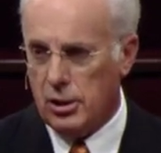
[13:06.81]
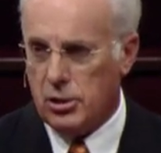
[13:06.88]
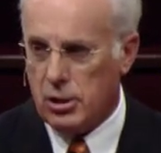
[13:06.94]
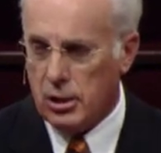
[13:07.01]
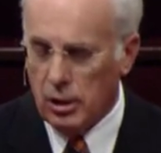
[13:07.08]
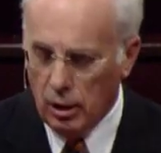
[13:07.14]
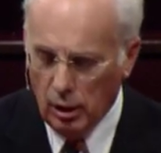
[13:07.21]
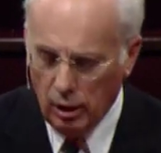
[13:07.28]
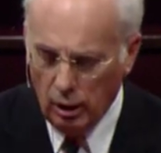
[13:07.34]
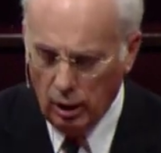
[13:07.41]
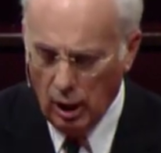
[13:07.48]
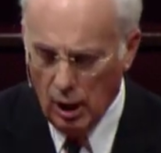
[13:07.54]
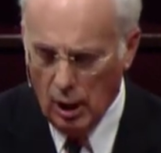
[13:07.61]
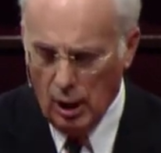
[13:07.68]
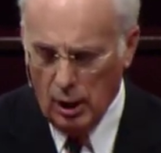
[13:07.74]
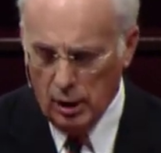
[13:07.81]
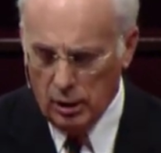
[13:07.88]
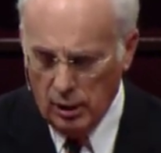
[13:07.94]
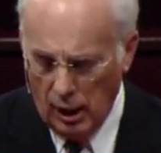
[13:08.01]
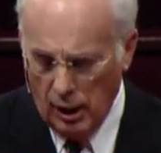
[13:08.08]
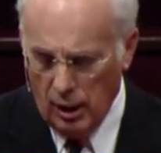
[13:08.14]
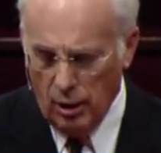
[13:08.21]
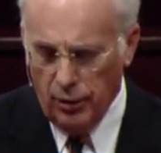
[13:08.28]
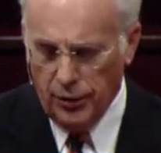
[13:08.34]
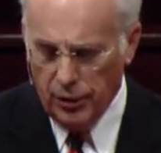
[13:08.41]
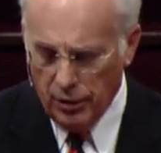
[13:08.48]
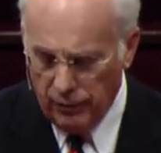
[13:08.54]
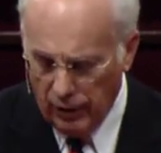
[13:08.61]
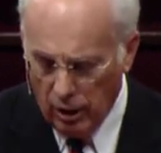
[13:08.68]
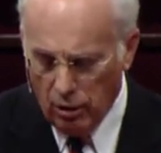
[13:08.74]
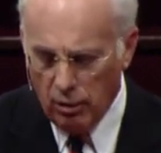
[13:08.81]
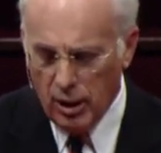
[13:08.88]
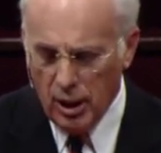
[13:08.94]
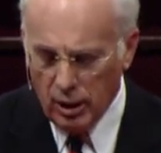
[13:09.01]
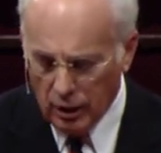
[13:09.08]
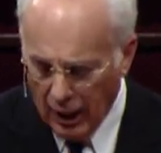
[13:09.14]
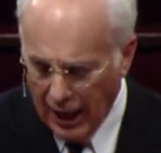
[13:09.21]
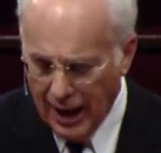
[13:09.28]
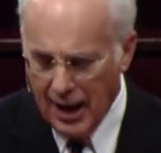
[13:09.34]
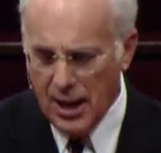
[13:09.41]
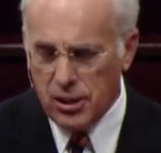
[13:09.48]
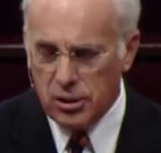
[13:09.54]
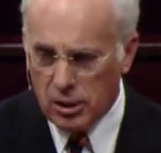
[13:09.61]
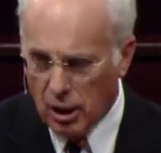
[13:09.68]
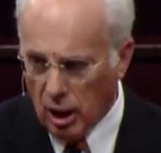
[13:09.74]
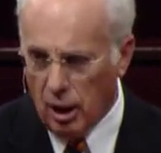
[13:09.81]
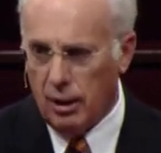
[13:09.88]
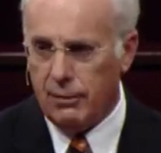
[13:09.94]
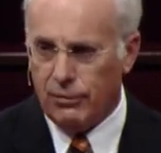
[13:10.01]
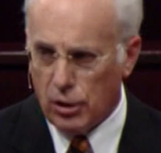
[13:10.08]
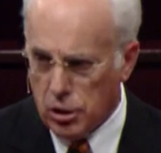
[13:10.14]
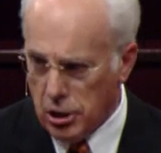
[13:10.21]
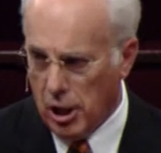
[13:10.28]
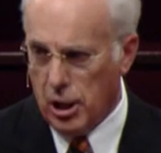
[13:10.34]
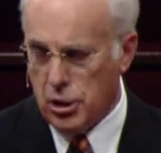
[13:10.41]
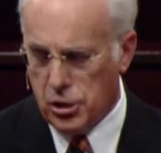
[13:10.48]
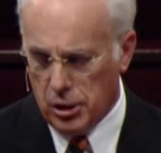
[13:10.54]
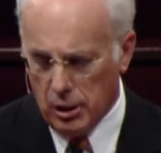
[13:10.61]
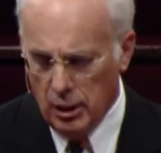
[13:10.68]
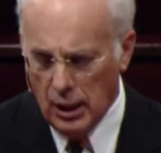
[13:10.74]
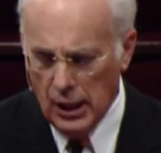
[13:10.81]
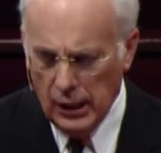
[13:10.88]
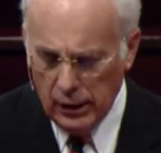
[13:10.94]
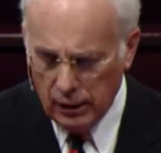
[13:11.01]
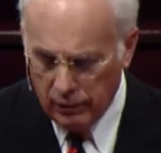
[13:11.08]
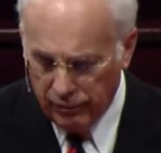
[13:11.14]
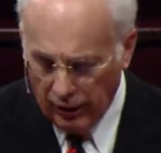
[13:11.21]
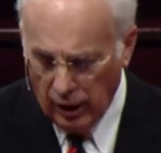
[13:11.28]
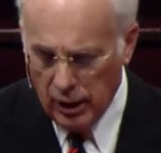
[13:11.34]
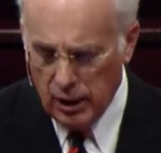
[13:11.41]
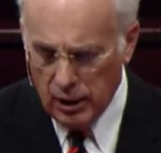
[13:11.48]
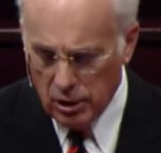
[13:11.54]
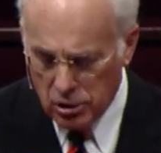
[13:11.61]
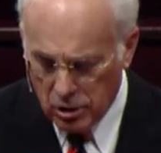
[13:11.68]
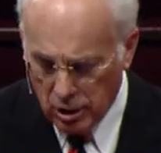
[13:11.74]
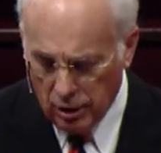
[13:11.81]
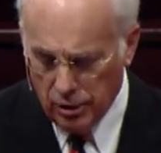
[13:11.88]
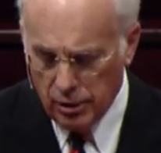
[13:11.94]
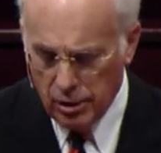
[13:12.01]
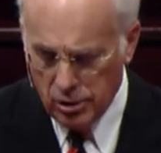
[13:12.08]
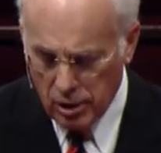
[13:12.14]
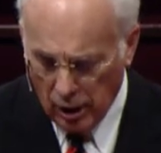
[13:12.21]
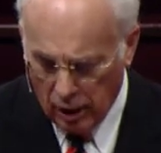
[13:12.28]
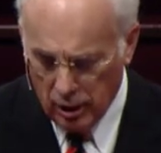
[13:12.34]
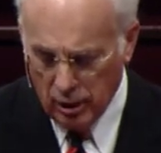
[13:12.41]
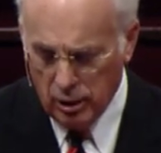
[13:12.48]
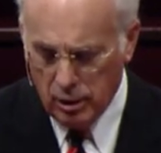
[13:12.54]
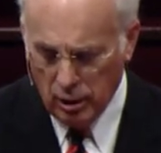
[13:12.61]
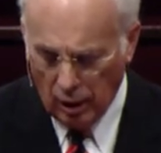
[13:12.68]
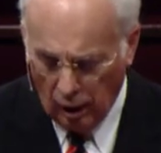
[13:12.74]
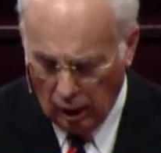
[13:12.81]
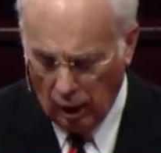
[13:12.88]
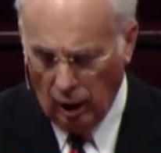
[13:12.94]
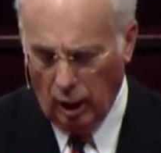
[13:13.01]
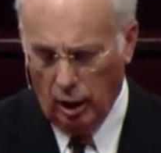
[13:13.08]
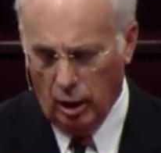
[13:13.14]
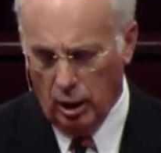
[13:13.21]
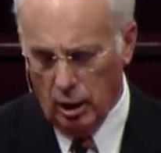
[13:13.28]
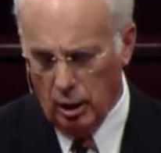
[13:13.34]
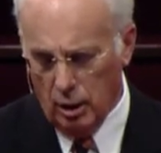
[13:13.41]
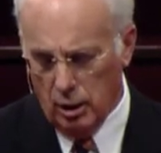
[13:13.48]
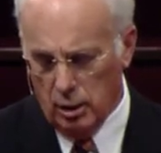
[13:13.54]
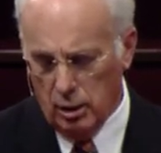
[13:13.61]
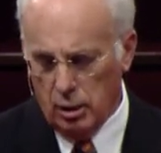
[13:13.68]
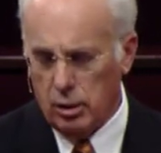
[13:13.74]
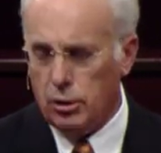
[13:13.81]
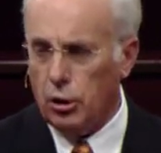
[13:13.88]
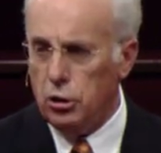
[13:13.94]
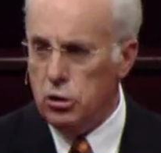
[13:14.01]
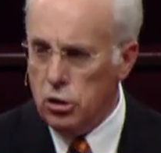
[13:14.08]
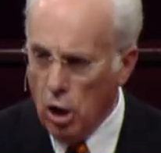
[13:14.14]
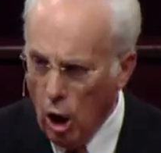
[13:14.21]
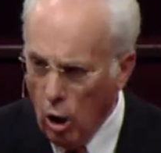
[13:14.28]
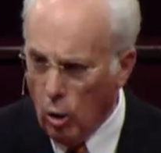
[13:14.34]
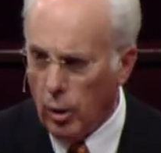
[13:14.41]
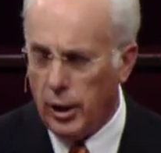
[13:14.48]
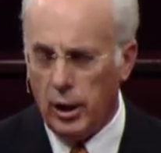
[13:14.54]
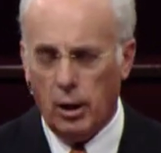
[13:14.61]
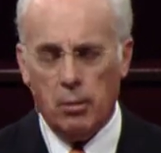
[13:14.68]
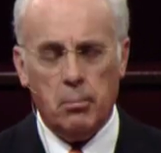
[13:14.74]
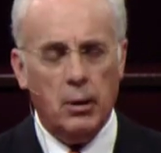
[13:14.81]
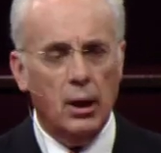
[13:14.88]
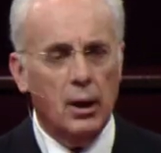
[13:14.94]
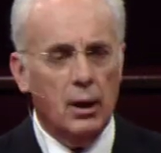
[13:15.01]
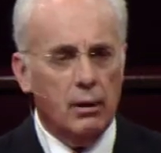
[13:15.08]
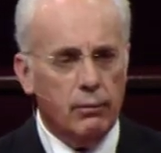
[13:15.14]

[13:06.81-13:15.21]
He is still down to the very last conversation, inviting sinners headed to hell to know him